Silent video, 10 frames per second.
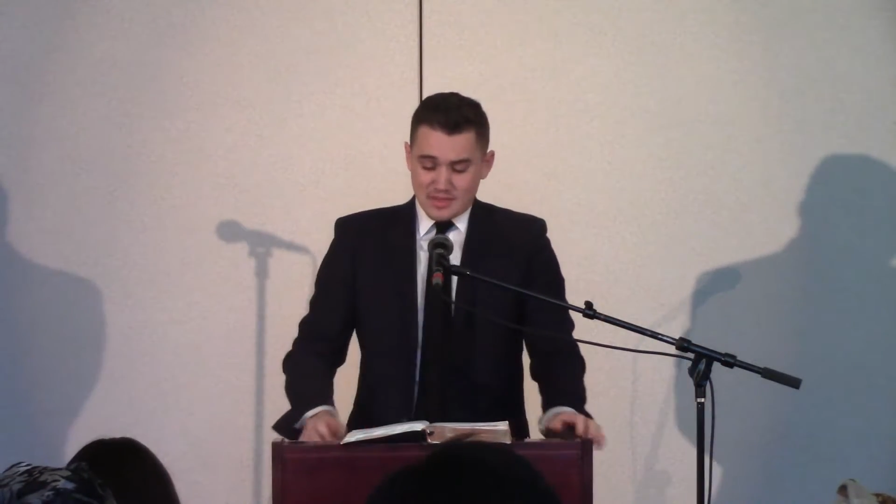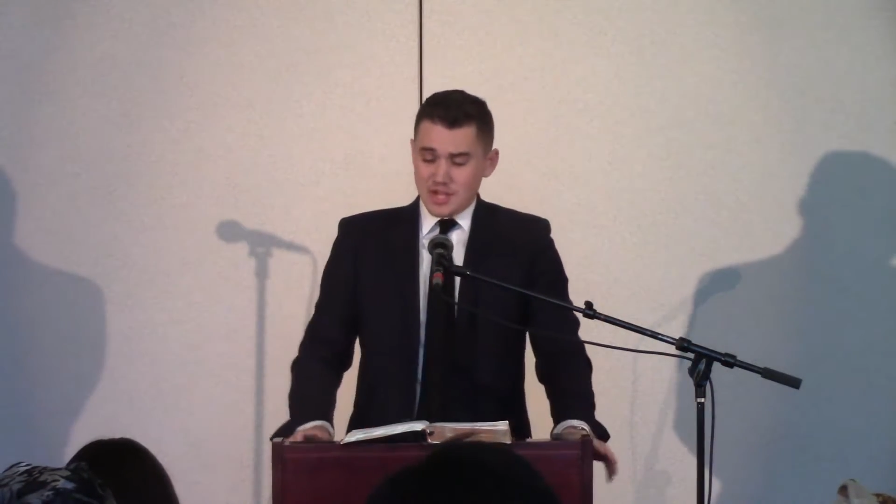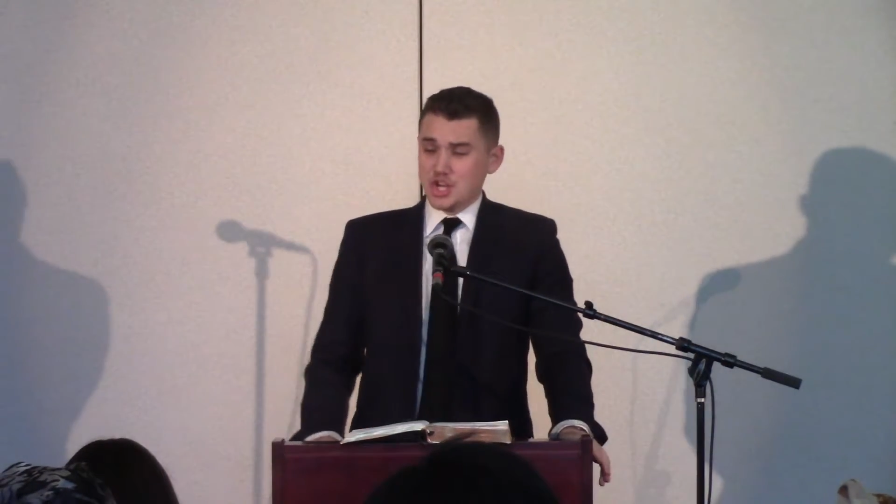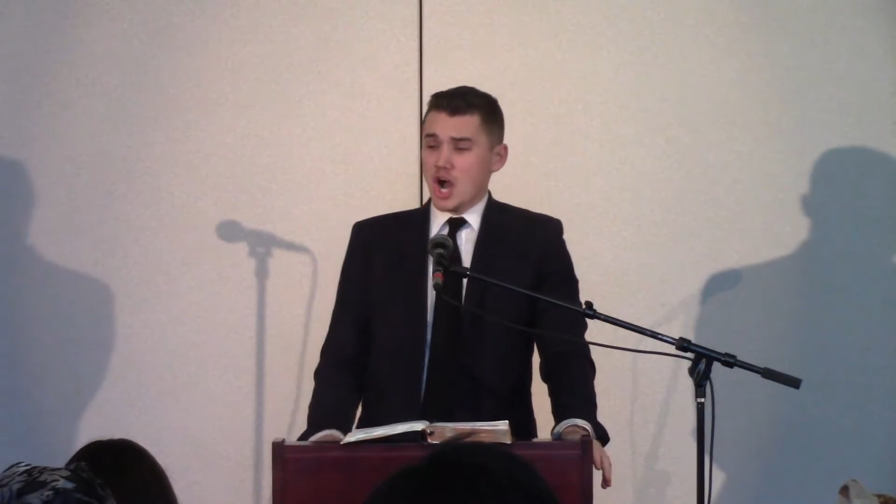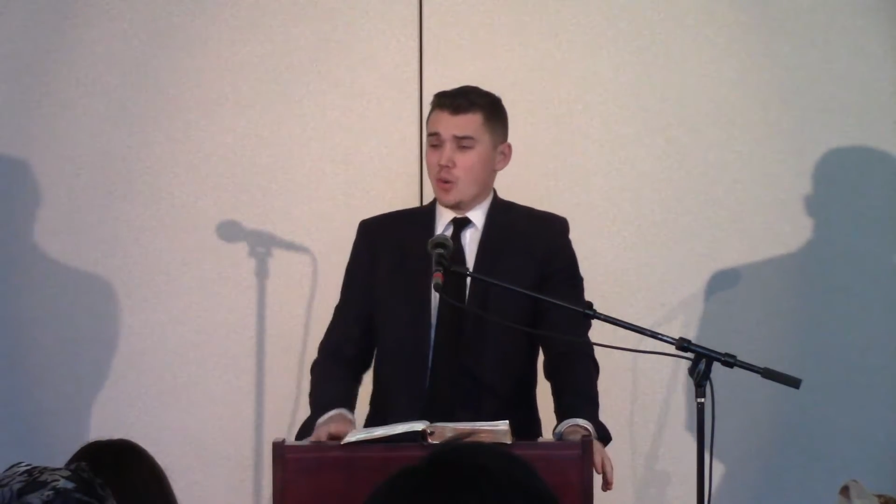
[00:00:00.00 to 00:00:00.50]

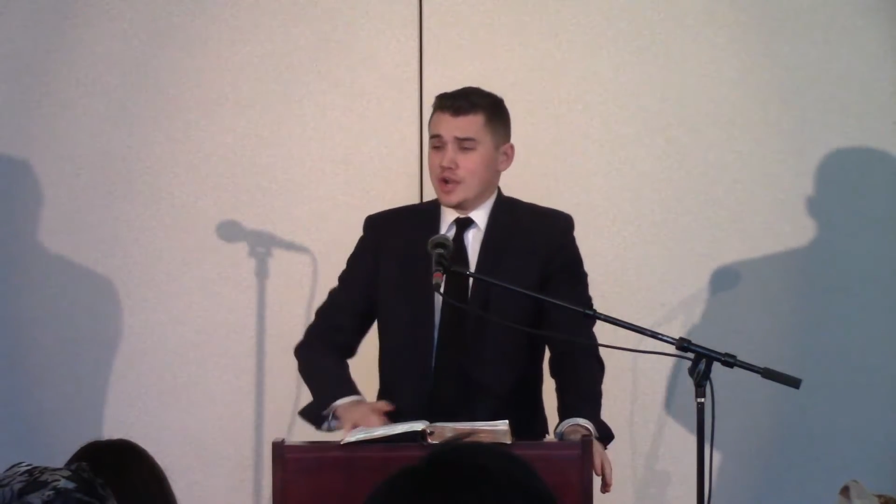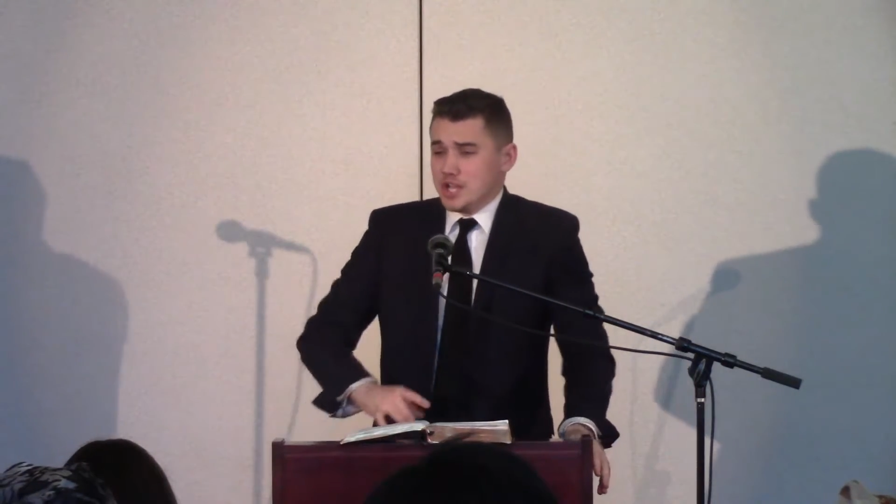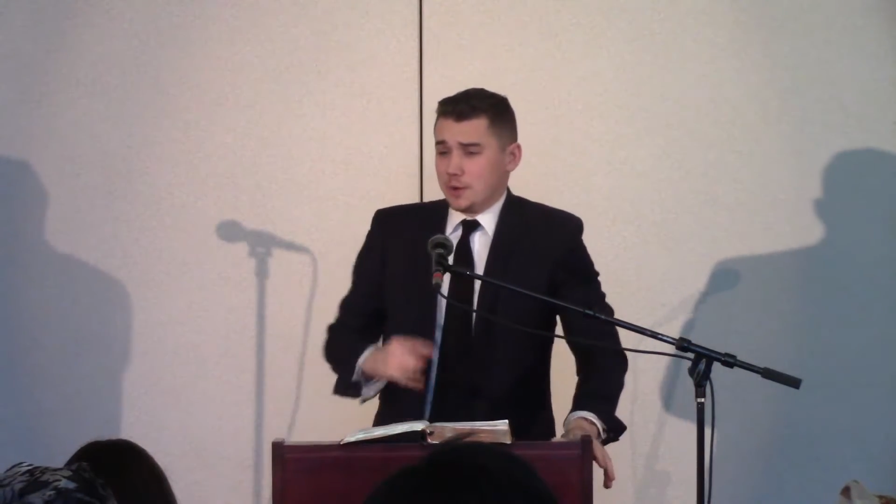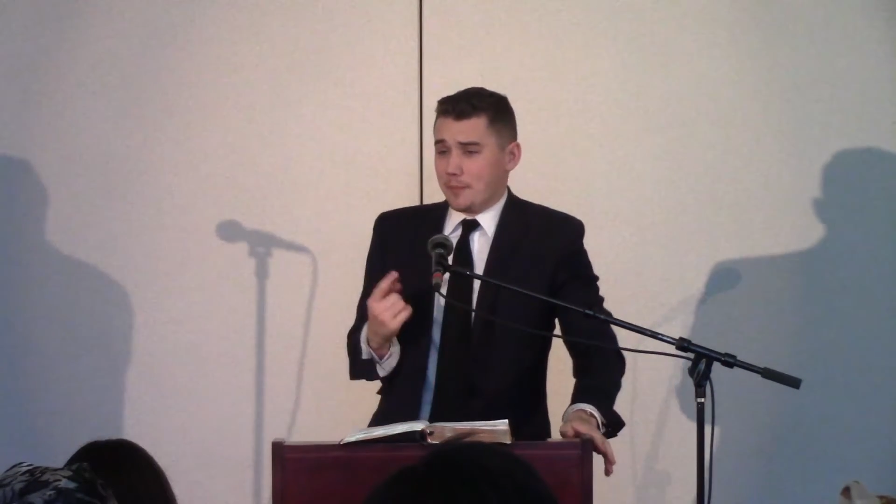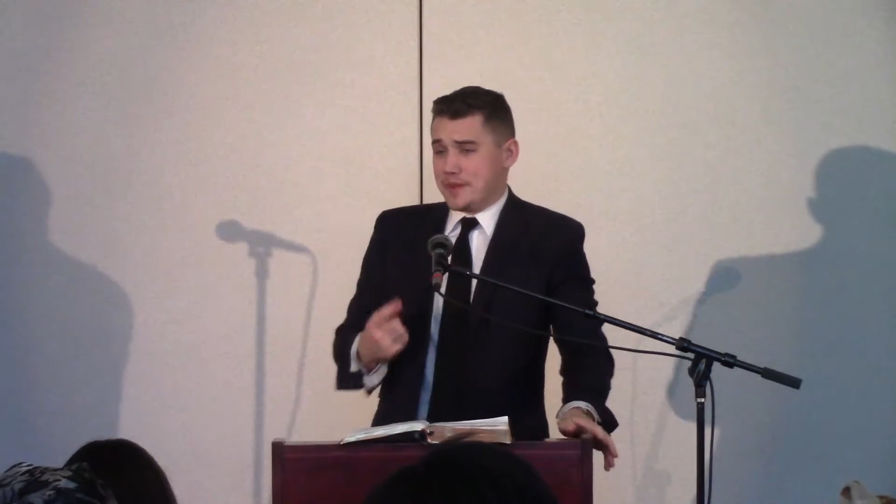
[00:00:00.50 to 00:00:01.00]
You know, I want
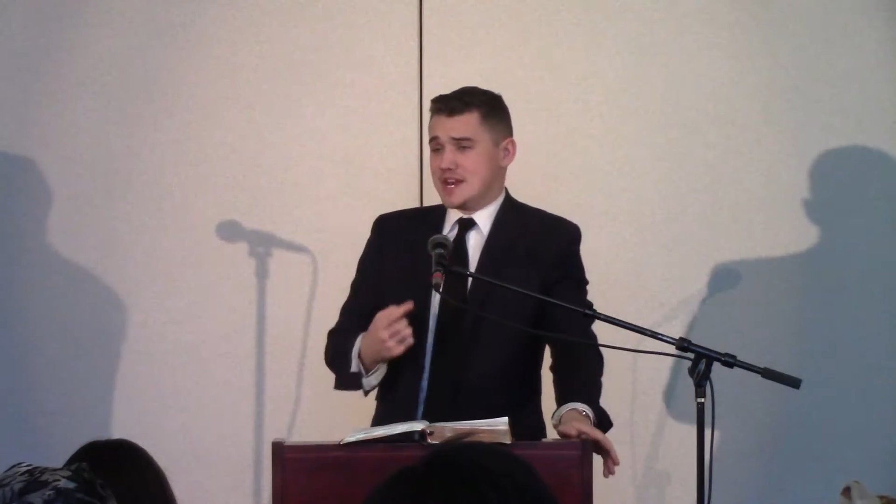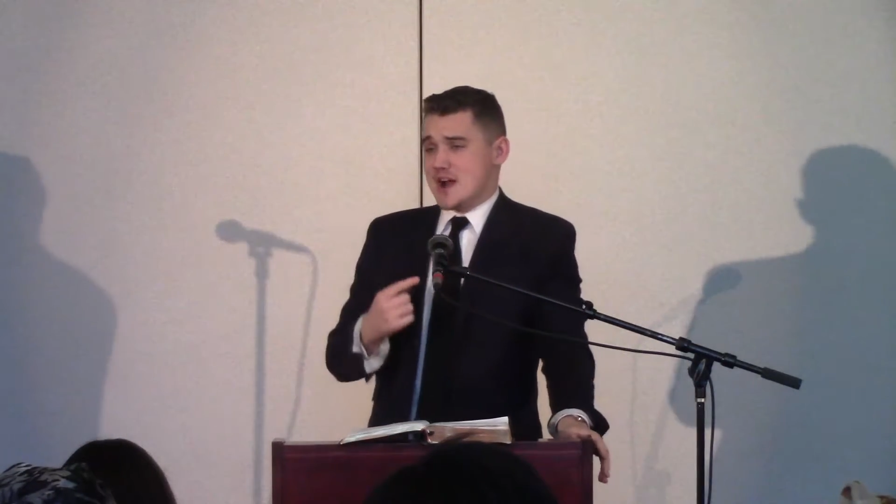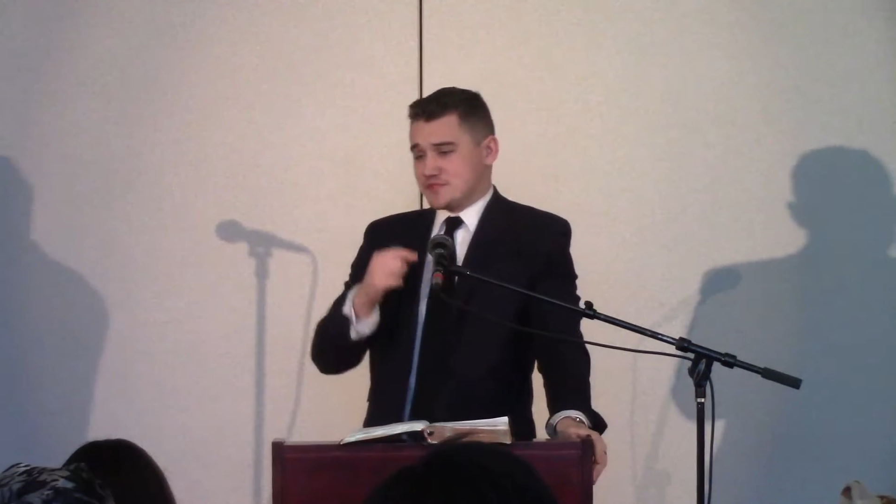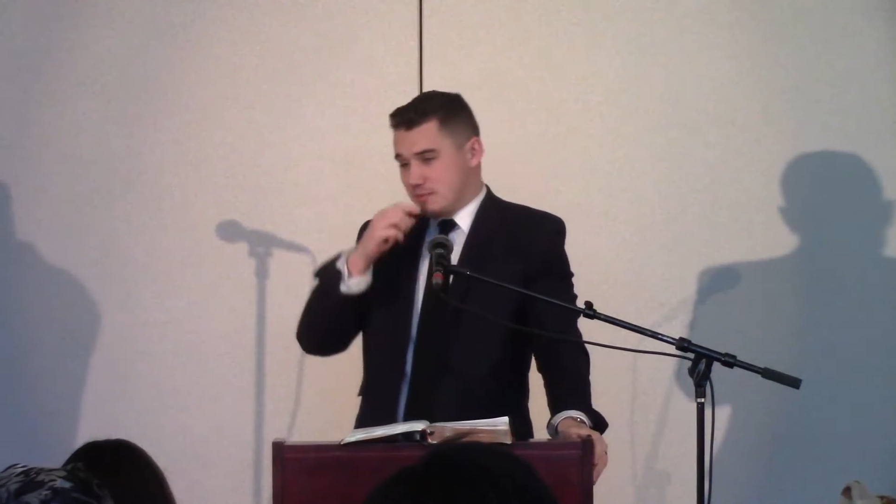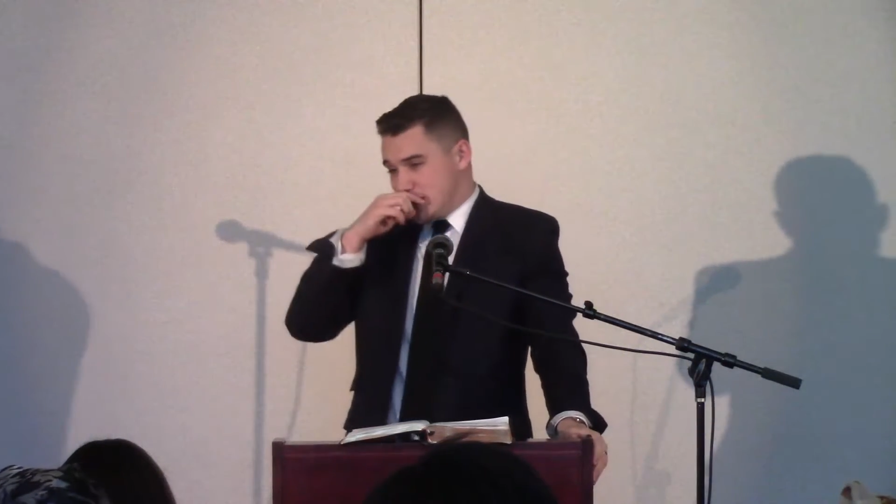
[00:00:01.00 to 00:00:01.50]
you to repeat
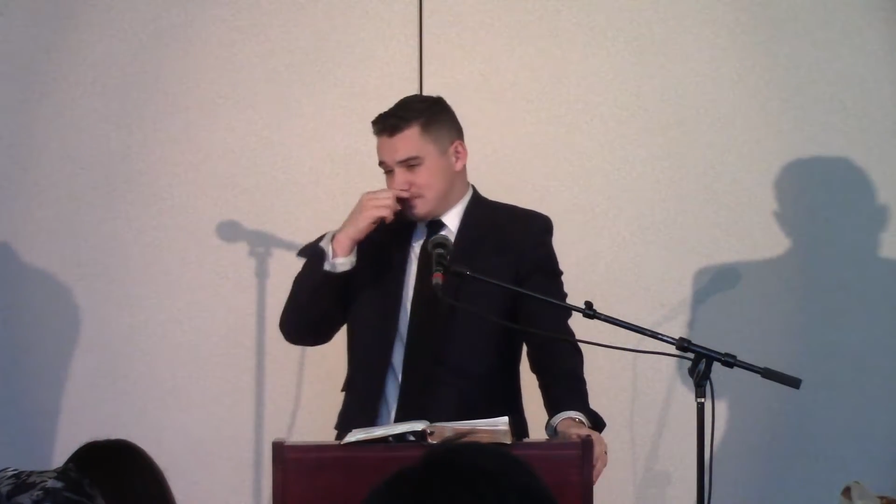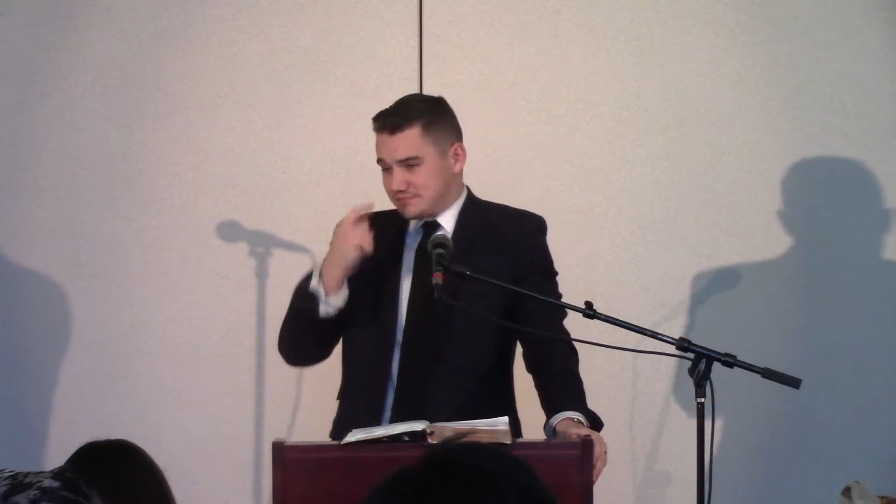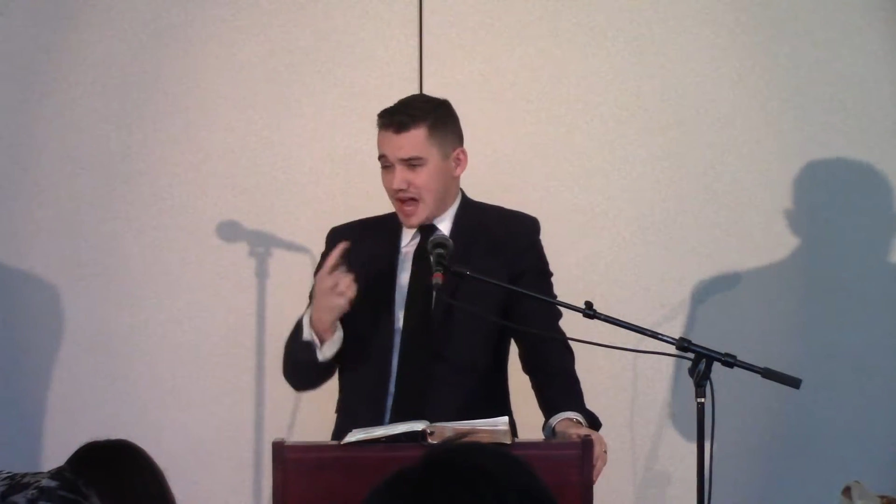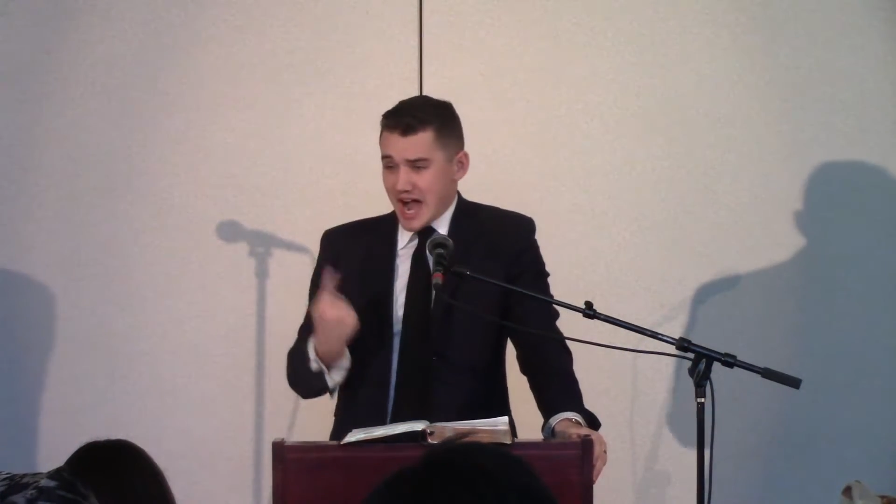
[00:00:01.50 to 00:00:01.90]
after me.